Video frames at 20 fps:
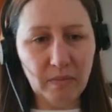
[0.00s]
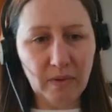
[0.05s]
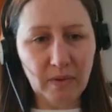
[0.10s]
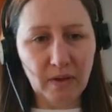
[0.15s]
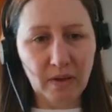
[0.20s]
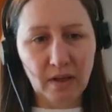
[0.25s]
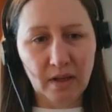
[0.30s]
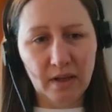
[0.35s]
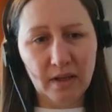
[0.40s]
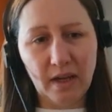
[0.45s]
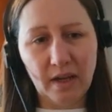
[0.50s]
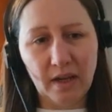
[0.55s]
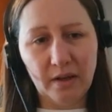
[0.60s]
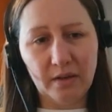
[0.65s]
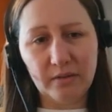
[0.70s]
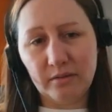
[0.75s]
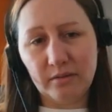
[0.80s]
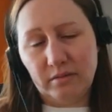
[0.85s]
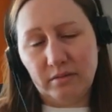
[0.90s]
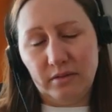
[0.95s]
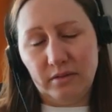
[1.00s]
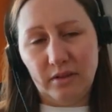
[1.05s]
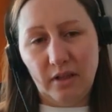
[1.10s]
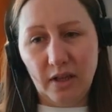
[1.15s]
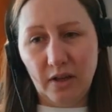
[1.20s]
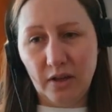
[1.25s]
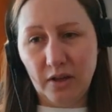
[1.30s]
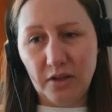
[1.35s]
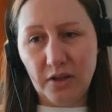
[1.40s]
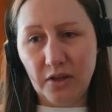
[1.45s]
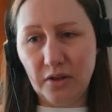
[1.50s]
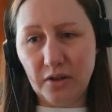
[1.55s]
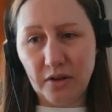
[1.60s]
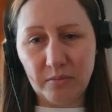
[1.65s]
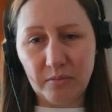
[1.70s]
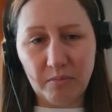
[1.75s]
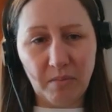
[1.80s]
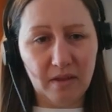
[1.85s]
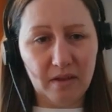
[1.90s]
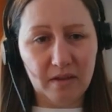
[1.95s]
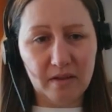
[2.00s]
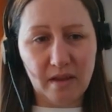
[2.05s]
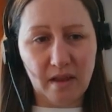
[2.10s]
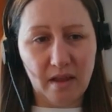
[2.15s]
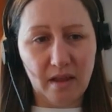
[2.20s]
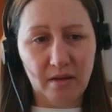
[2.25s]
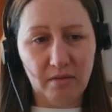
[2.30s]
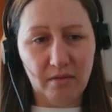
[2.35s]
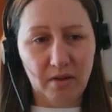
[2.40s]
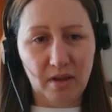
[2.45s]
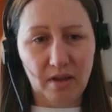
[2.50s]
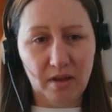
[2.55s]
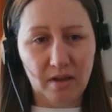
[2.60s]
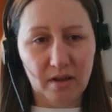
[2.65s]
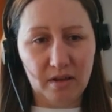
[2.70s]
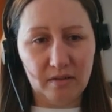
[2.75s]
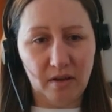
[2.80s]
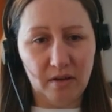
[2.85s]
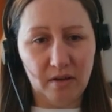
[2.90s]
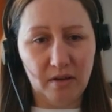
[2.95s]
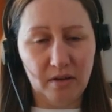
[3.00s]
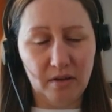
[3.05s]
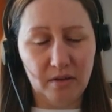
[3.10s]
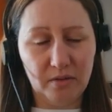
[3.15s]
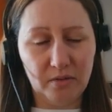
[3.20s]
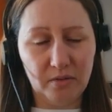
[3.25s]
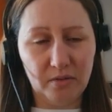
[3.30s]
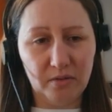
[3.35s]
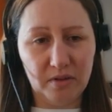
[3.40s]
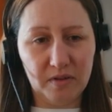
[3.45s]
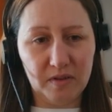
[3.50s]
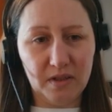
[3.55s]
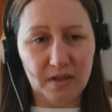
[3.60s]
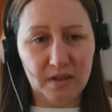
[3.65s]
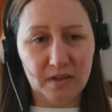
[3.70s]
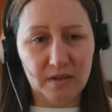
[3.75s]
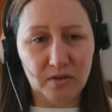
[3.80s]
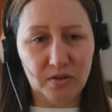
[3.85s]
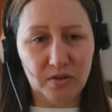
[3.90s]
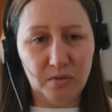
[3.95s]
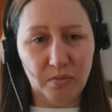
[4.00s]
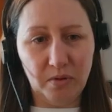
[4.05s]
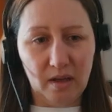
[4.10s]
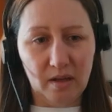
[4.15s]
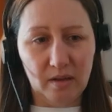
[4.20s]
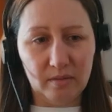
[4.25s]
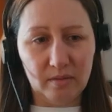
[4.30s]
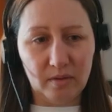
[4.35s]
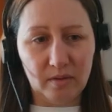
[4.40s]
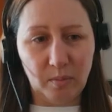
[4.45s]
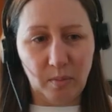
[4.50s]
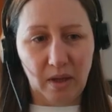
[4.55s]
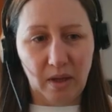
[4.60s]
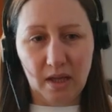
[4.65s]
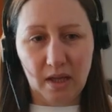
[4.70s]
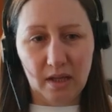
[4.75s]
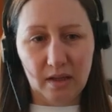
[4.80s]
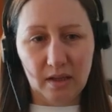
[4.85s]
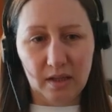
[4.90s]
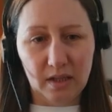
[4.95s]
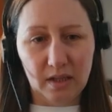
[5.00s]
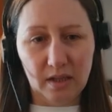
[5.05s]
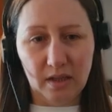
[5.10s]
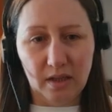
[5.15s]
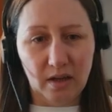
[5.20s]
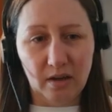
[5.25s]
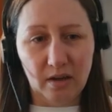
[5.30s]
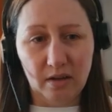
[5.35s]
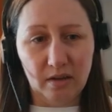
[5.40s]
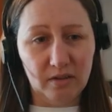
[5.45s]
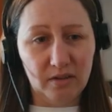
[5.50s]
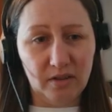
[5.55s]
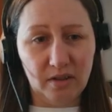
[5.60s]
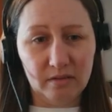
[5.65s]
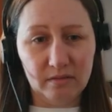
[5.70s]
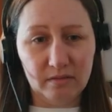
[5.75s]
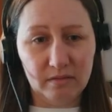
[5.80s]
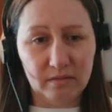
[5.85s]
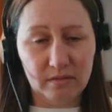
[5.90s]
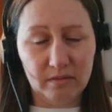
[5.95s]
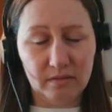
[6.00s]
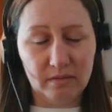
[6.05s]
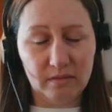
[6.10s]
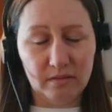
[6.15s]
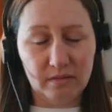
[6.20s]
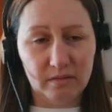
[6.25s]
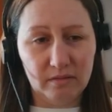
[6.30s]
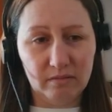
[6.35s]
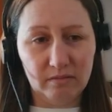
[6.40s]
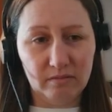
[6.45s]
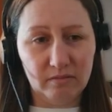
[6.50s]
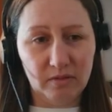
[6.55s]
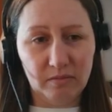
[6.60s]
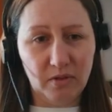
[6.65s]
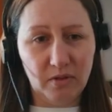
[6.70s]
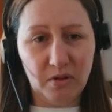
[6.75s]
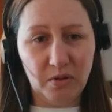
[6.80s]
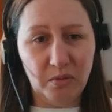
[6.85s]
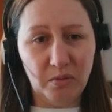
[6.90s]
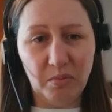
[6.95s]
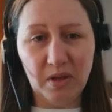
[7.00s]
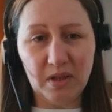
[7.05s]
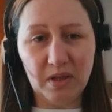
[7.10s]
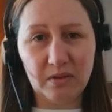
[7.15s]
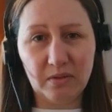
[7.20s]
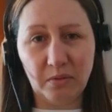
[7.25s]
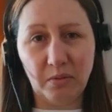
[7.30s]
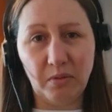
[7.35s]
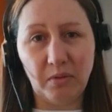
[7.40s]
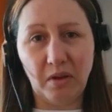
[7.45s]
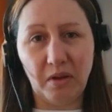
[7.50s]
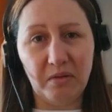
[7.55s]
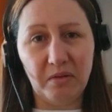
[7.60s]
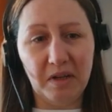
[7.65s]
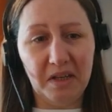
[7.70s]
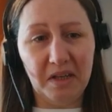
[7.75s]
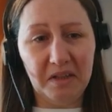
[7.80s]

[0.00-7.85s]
Now you could make this area as hard or as easy as you want. To make it harder, do pistols only.